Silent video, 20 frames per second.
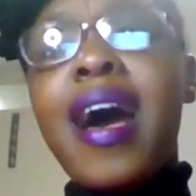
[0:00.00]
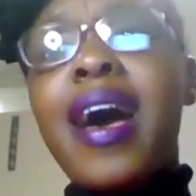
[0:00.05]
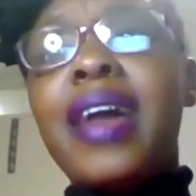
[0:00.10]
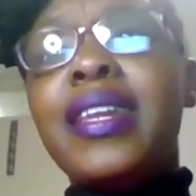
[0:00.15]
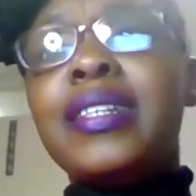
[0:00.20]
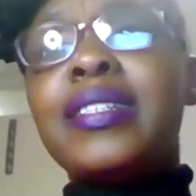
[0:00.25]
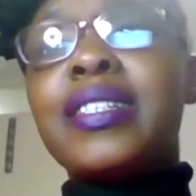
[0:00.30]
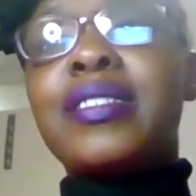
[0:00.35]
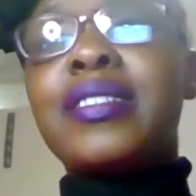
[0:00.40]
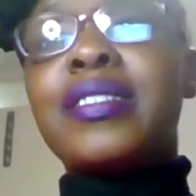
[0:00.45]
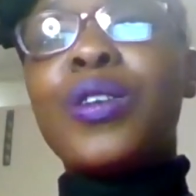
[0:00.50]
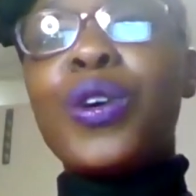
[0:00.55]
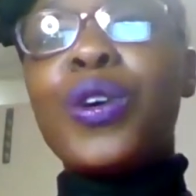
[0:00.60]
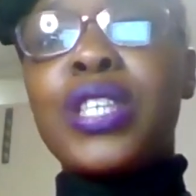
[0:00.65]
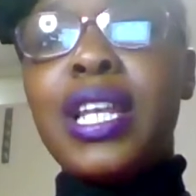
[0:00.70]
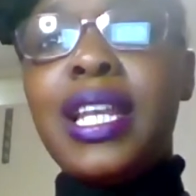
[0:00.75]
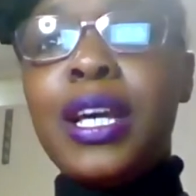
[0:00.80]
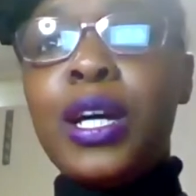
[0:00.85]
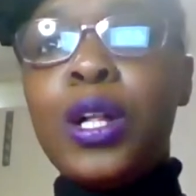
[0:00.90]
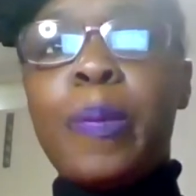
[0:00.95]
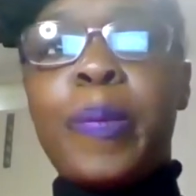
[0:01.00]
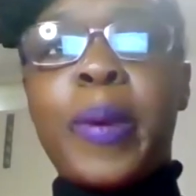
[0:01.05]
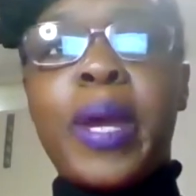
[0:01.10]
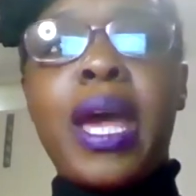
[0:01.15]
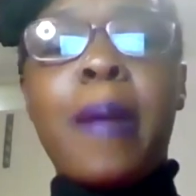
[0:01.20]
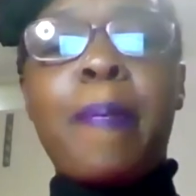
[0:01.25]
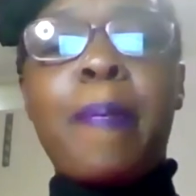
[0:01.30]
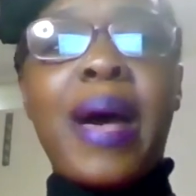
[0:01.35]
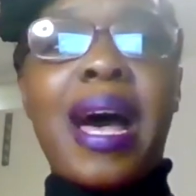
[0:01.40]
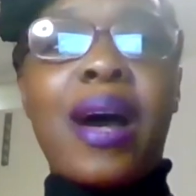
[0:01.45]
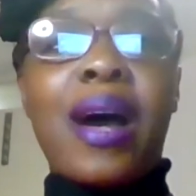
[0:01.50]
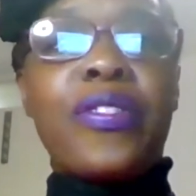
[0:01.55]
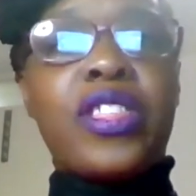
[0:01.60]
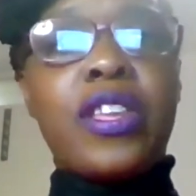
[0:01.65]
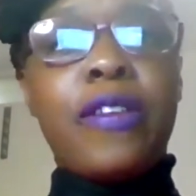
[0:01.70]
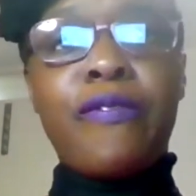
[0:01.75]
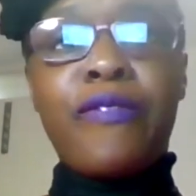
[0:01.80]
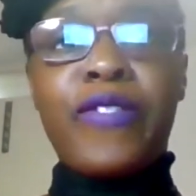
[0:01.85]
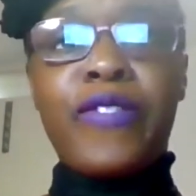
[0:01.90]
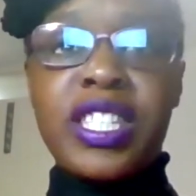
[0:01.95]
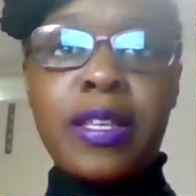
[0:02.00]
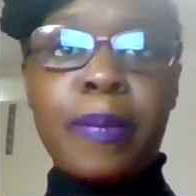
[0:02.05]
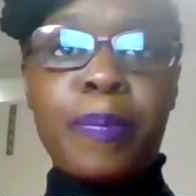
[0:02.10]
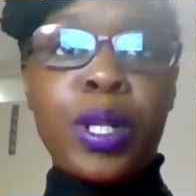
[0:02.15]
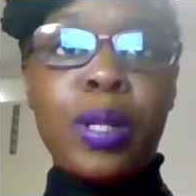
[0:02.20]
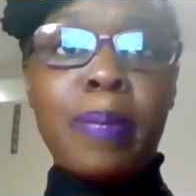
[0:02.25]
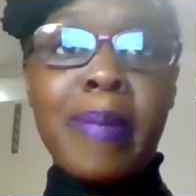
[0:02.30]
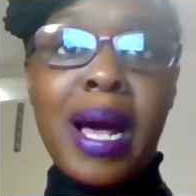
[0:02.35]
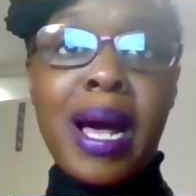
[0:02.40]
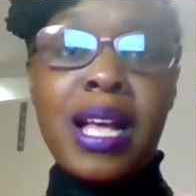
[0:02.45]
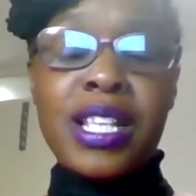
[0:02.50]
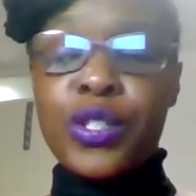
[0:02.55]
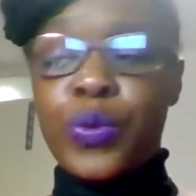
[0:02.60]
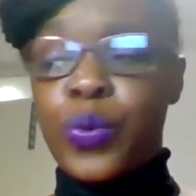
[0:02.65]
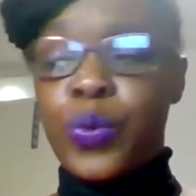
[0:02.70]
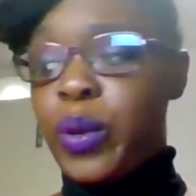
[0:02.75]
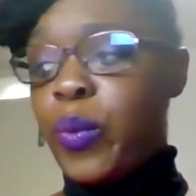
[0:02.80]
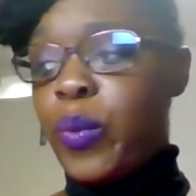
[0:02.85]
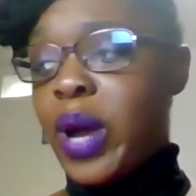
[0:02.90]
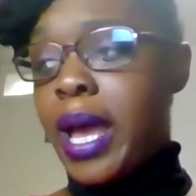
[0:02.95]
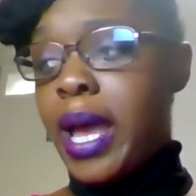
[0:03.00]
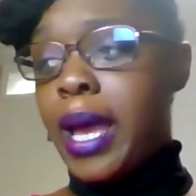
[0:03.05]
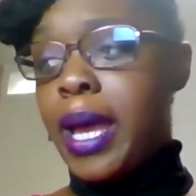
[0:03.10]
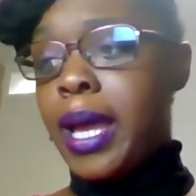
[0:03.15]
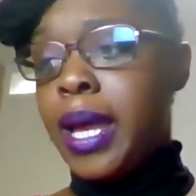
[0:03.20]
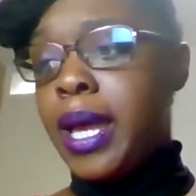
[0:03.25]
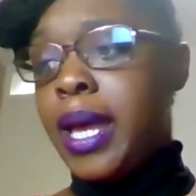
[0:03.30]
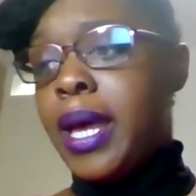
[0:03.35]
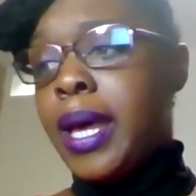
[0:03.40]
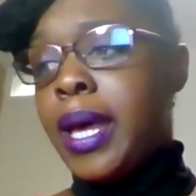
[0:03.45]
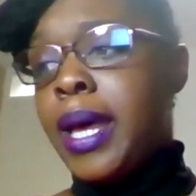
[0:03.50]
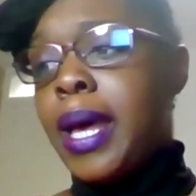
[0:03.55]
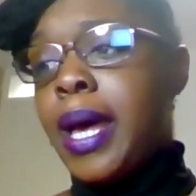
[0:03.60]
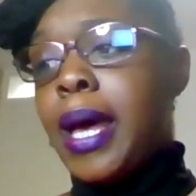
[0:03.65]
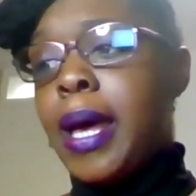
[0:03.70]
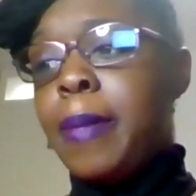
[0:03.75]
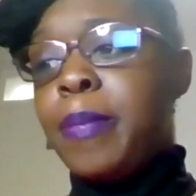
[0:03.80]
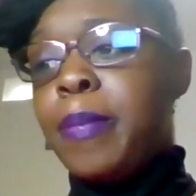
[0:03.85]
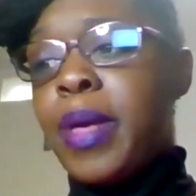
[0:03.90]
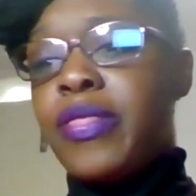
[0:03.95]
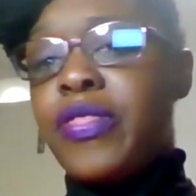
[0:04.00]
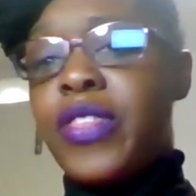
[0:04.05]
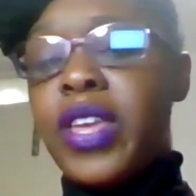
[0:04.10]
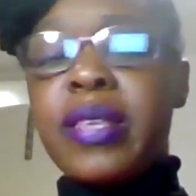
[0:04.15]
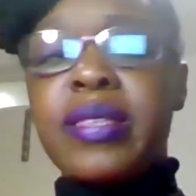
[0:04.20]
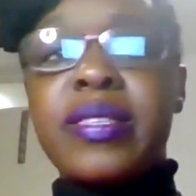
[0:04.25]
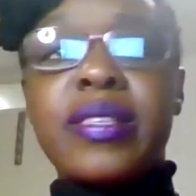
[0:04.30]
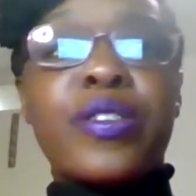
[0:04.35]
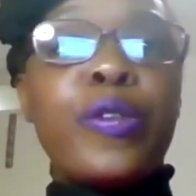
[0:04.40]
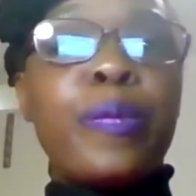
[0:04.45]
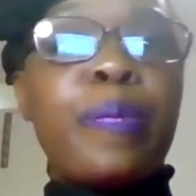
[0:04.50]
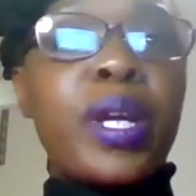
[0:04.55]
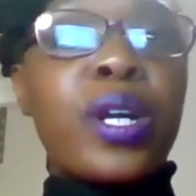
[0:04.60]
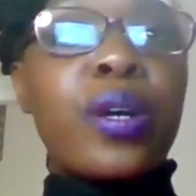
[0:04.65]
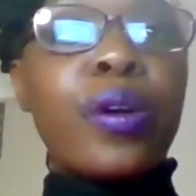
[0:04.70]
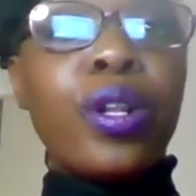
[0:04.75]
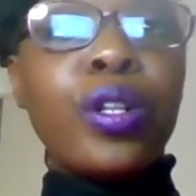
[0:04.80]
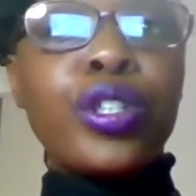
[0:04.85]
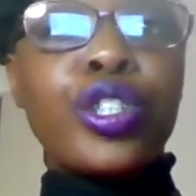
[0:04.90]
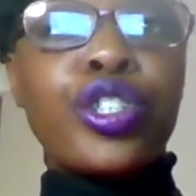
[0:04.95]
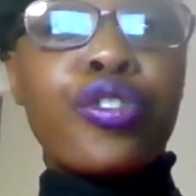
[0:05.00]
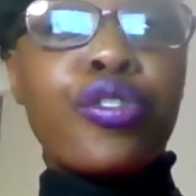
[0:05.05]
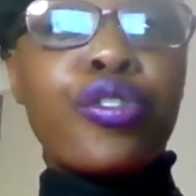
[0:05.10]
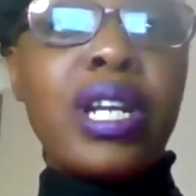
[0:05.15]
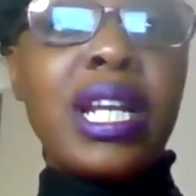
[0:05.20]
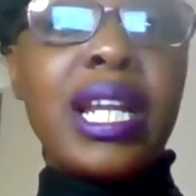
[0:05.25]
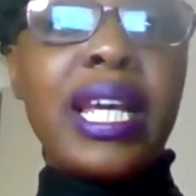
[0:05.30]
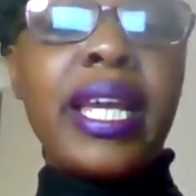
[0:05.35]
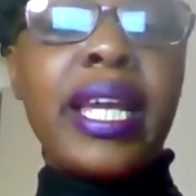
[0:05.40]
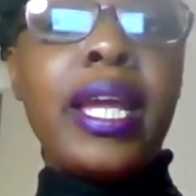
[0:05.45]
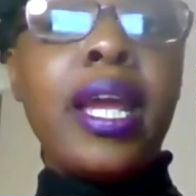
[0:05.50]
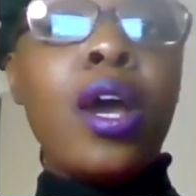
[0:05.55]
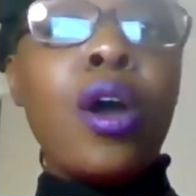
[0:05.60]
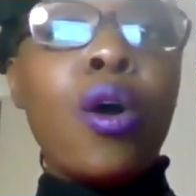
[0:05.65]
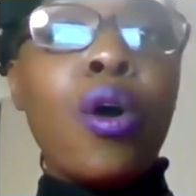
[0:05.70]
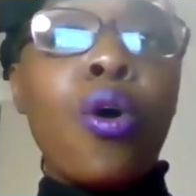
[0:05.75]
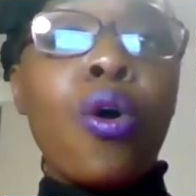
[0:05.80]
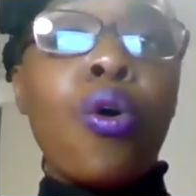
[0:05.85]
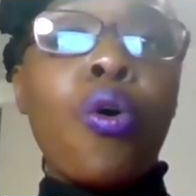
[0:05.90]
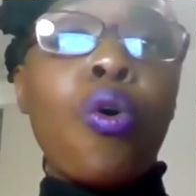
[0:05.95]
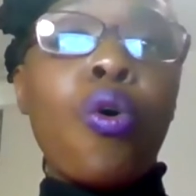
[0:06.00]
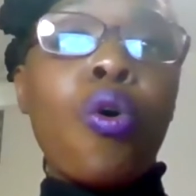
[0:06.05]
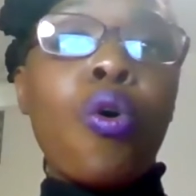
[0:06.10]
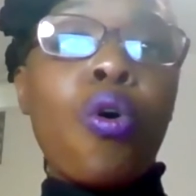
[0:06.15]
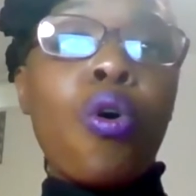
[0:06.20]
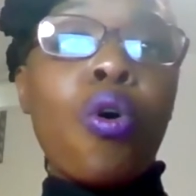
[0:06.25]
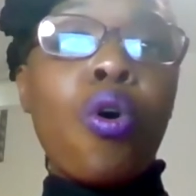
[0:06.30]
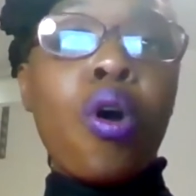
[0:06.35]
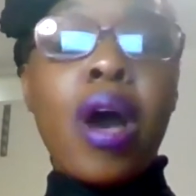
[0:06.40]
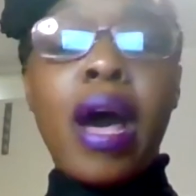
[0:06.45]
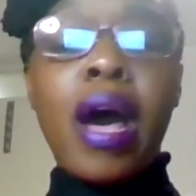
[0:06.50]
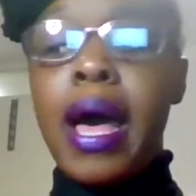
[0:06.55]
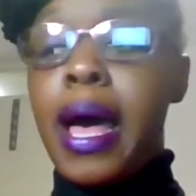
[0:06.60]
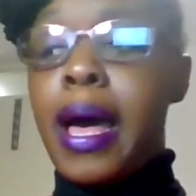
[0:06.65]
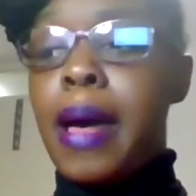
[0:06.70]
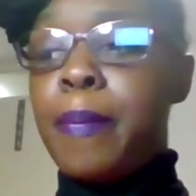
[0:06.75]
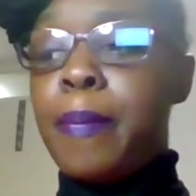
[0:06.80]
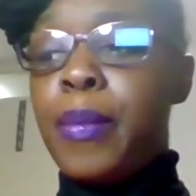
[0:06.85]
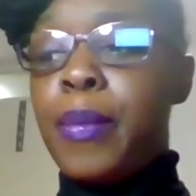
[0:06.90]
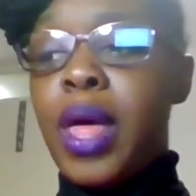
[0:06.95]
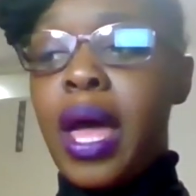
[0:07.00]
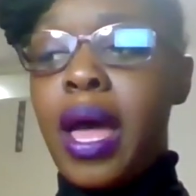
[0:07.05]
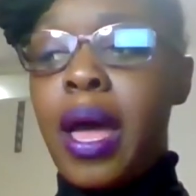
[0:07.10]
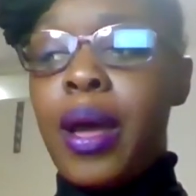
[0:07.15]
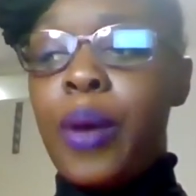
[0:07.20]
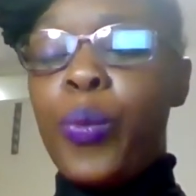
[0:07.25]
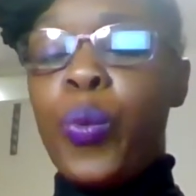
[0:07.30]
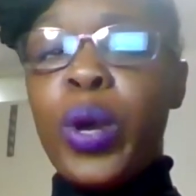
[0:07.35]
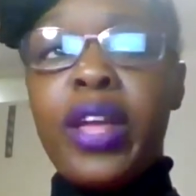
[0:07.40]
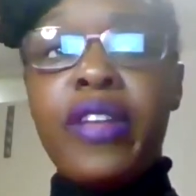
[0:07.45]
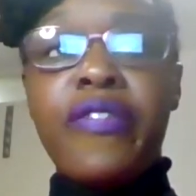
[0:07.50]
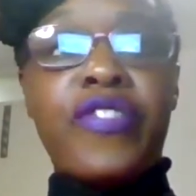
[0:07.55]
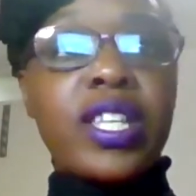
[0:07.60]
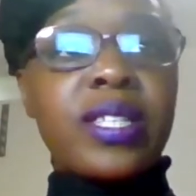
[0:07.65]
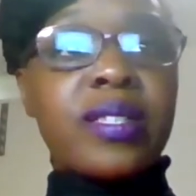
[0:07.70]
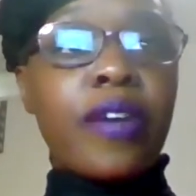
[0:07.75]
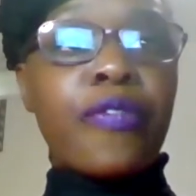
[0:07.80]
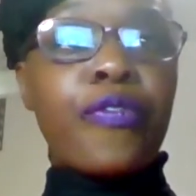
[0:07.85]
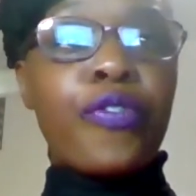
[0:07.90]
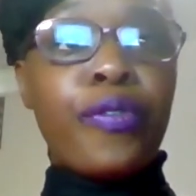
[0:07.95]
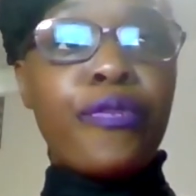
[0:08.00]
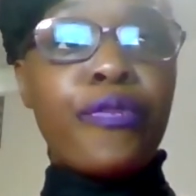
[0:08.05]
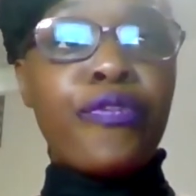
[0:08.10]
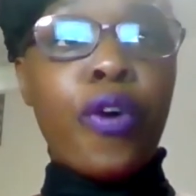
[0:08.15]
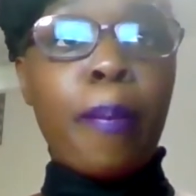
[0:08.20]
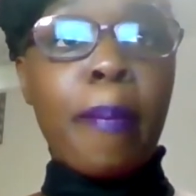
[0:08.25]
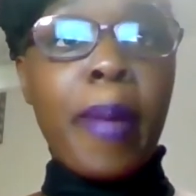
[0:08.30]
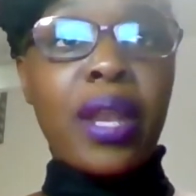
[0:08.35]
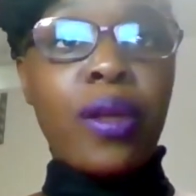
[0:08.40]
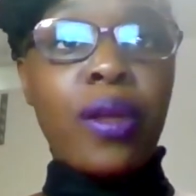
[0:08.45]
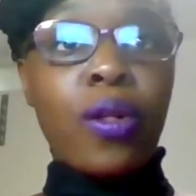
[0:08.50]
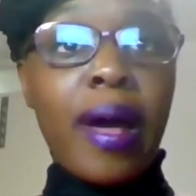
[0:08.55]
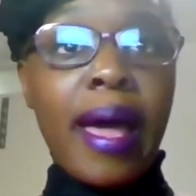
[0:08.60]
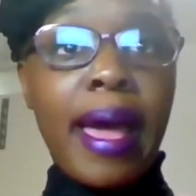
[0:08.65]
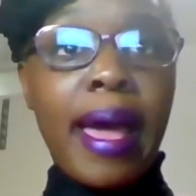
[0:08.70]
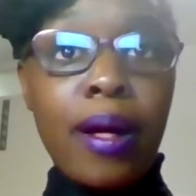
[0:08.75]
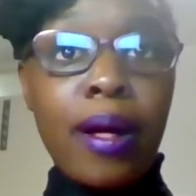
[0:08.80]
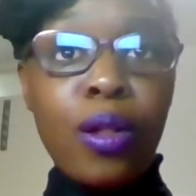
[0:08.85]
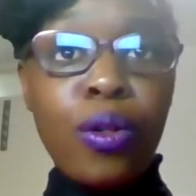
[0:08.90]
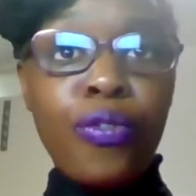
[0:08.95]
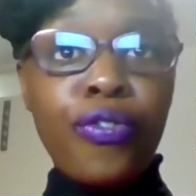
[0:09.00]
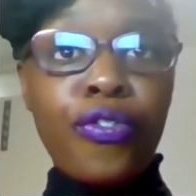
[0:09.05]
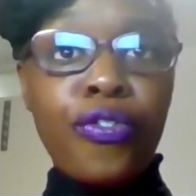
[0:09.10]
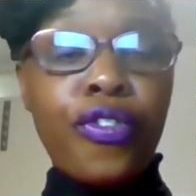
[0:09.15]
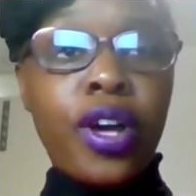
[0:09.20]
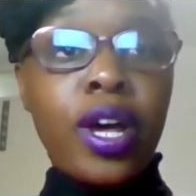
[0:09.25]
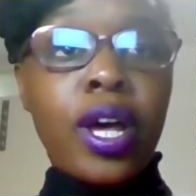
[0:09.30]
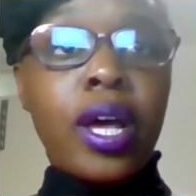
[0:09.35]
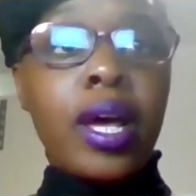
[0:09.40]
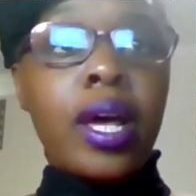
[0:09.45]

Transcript: And it just talks a little bit about the invisible mask we wear. This could be culturally or with suffering from mental health.